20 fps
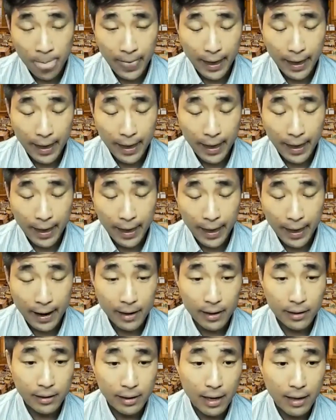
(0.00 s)
and
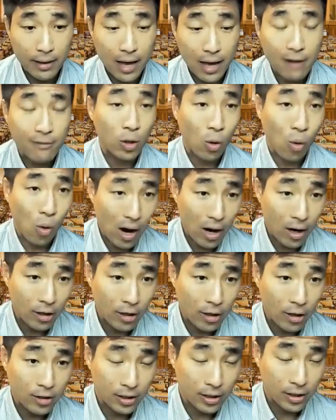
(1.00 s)
that requires the
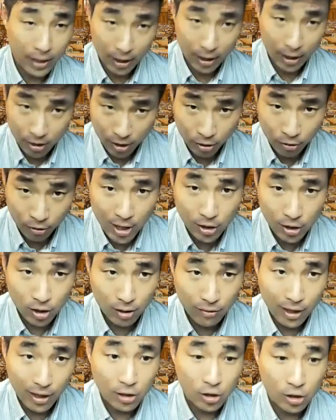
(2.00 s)
next generation of
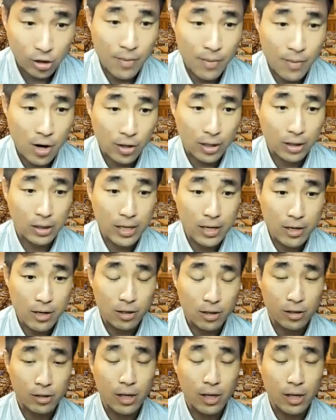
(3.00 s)
Asian American leaders